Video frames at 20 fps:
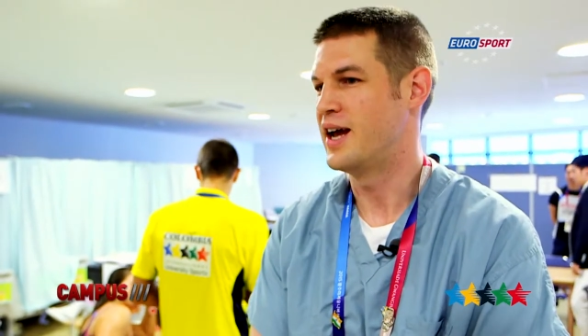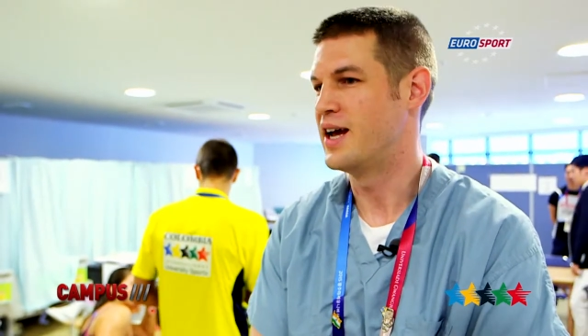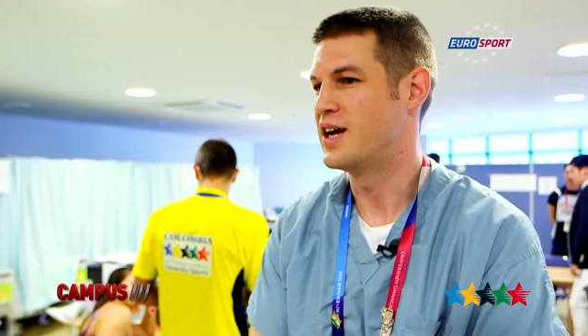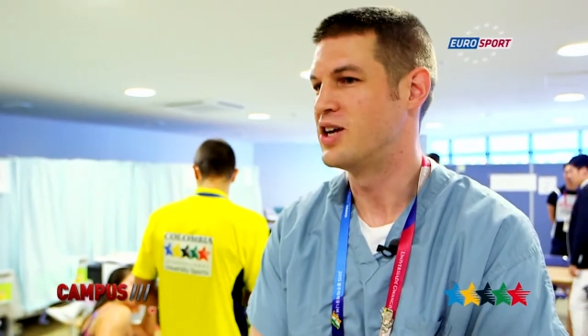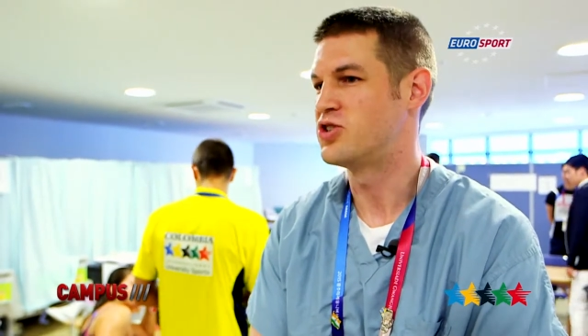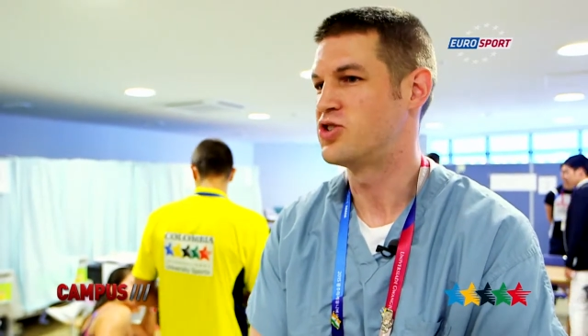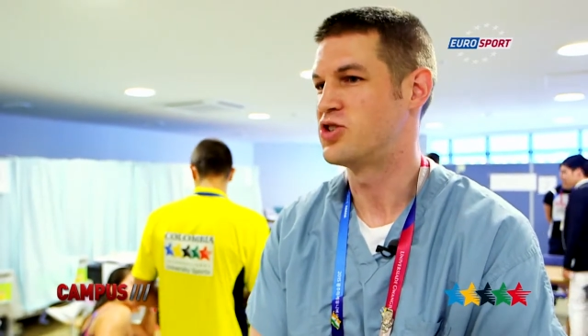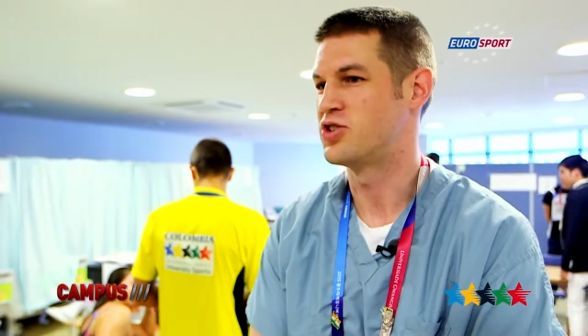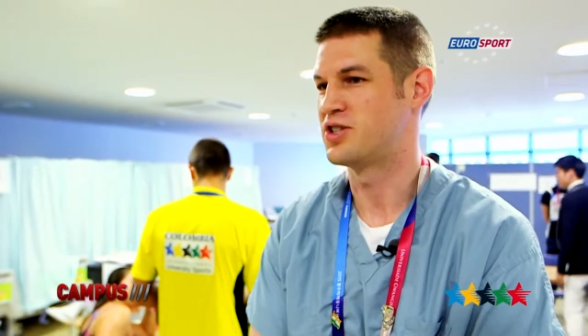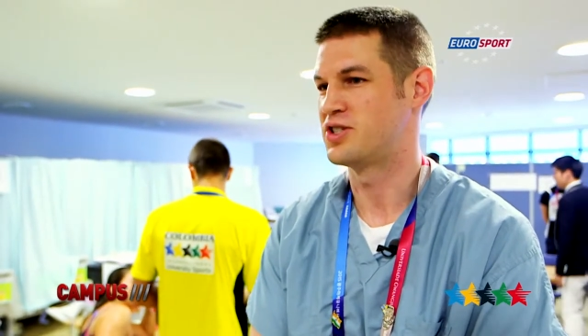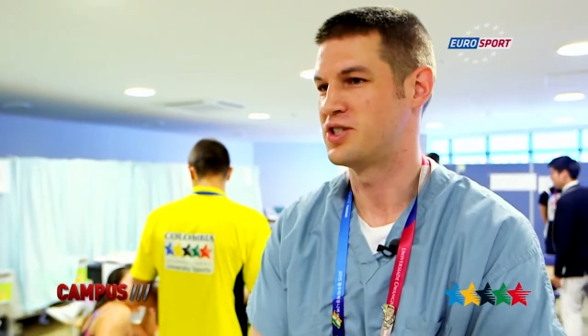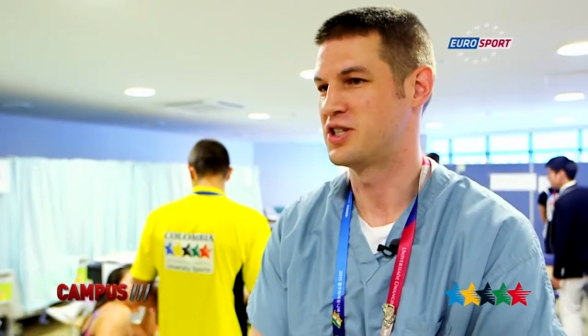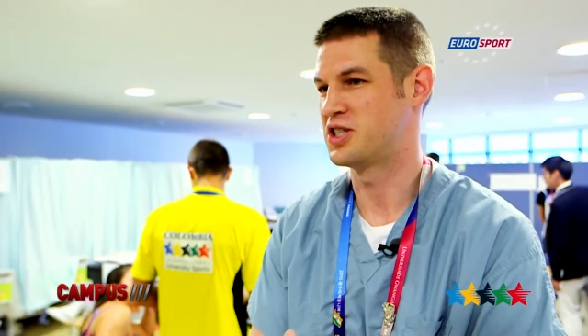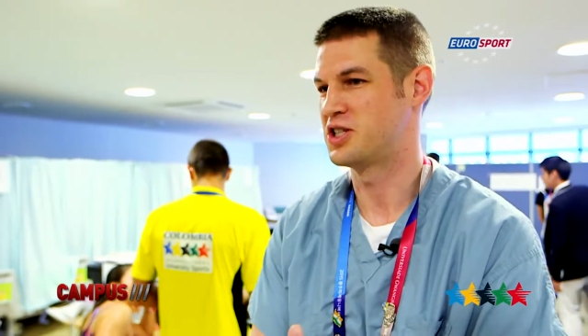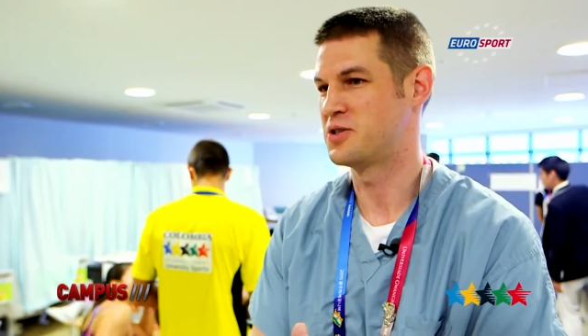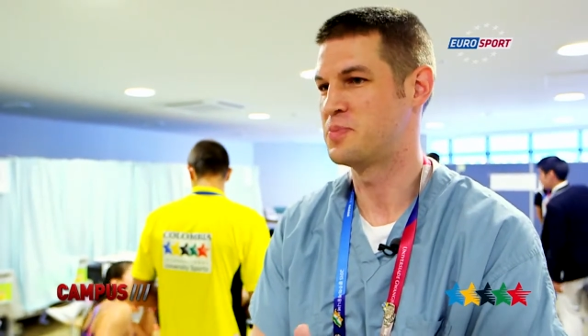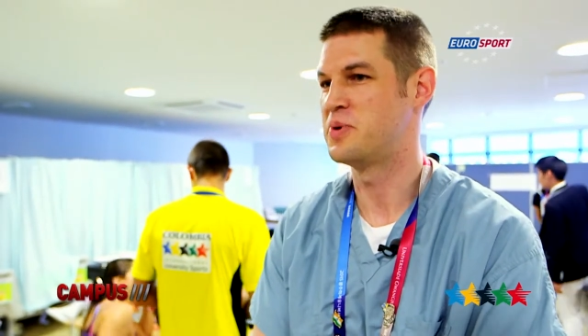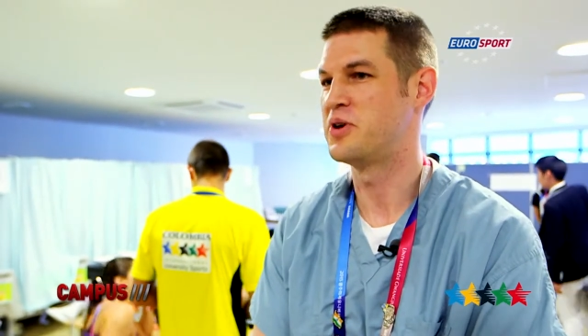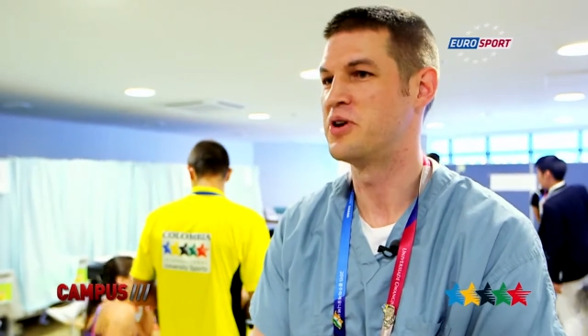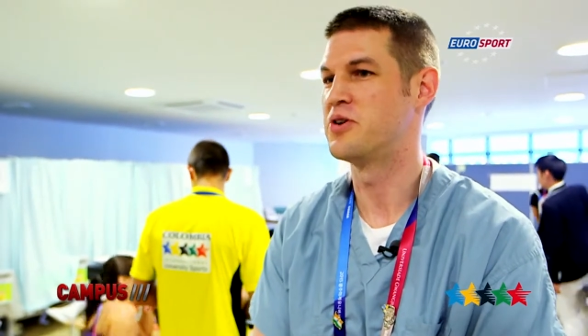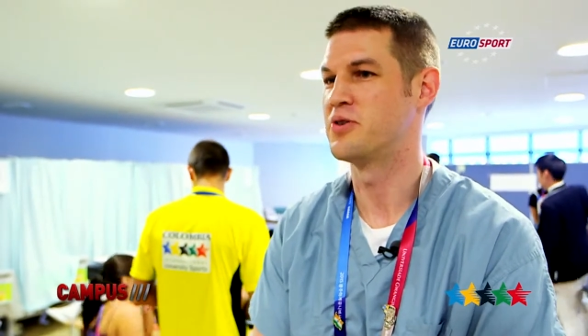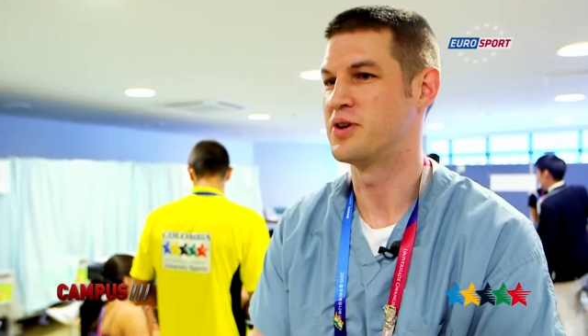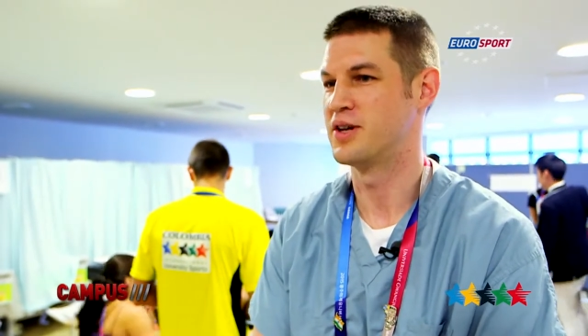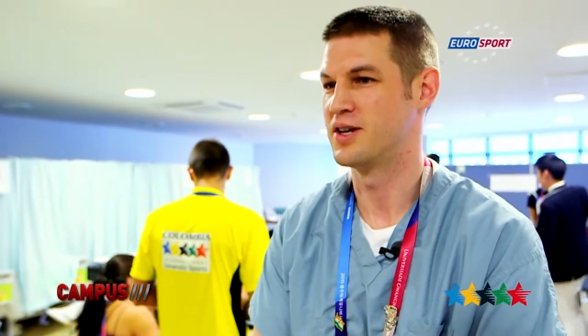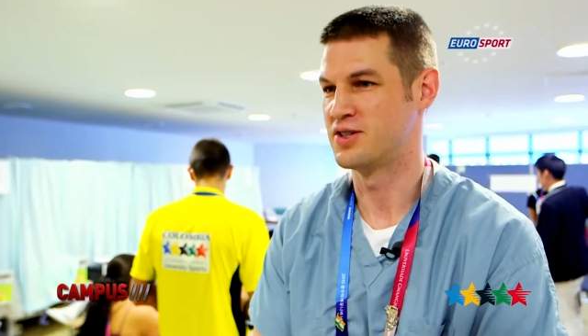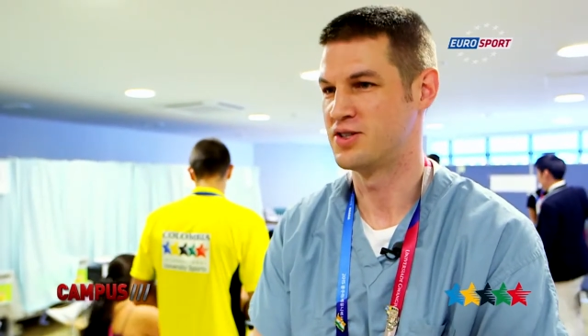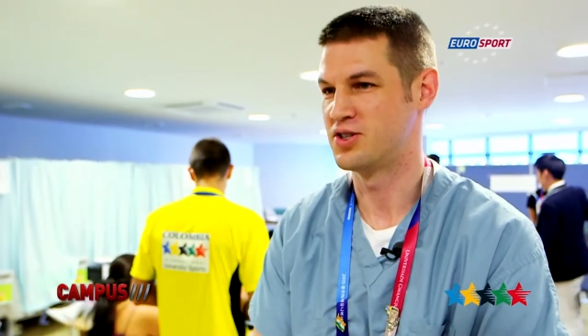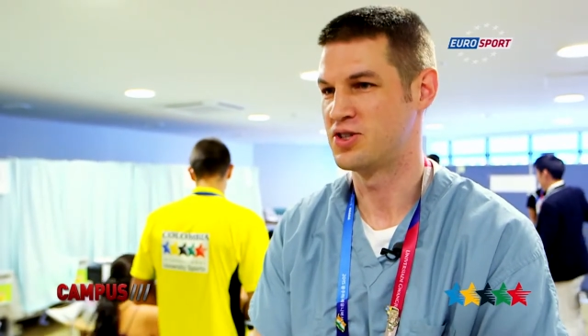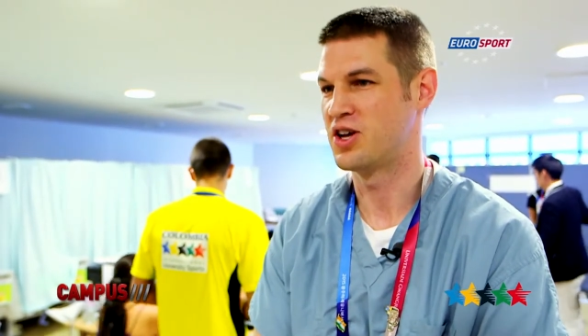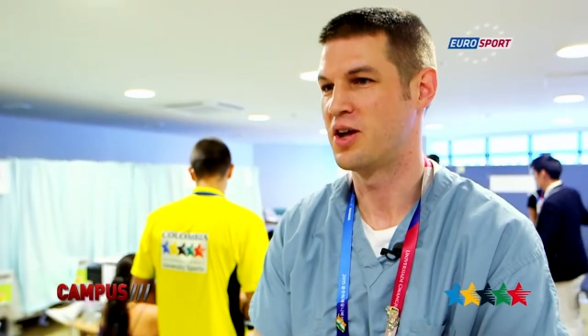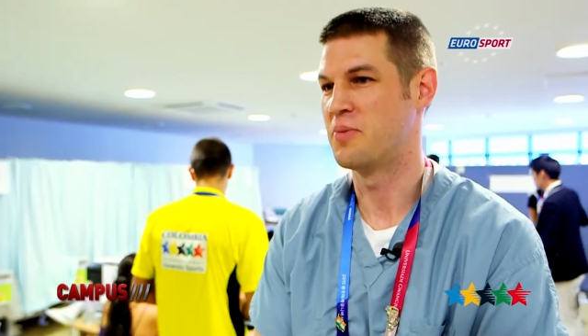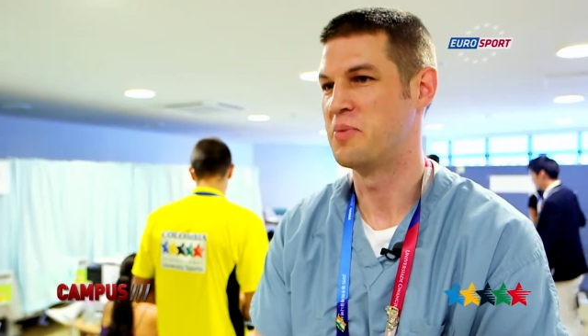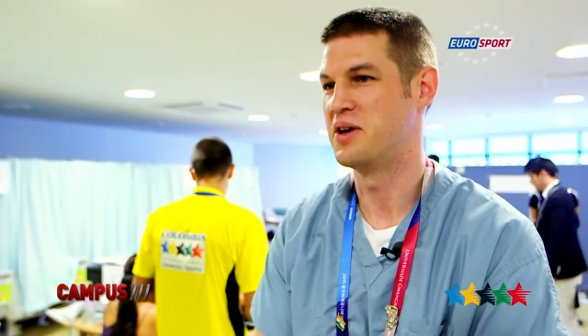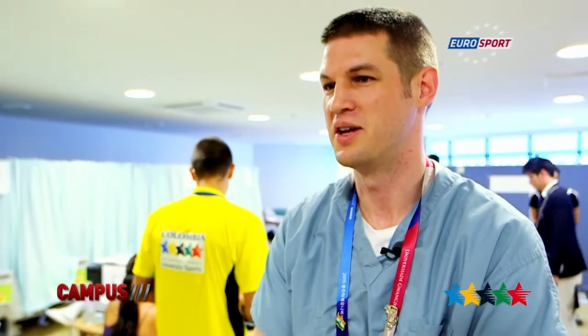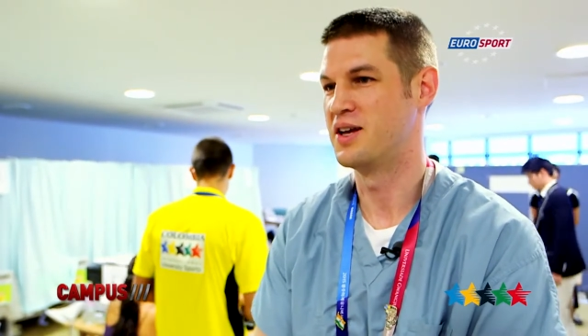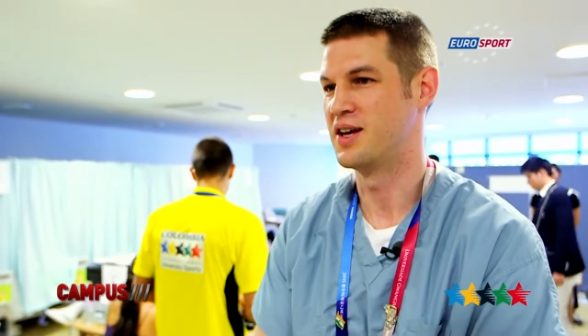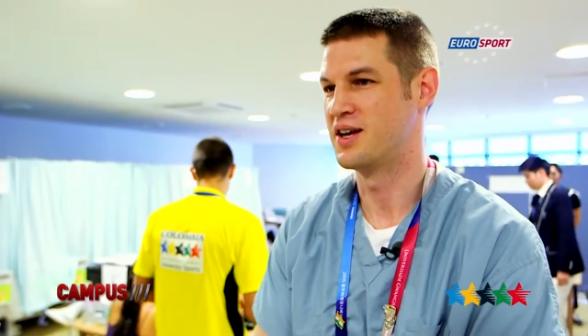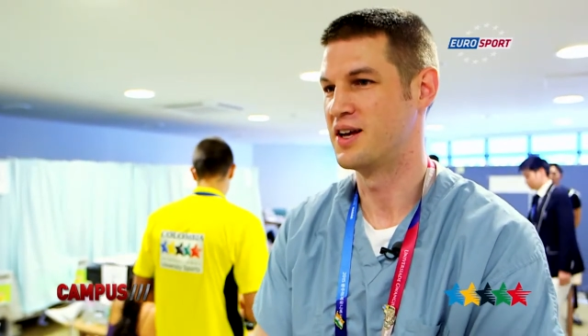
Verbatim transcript: anxious experience coming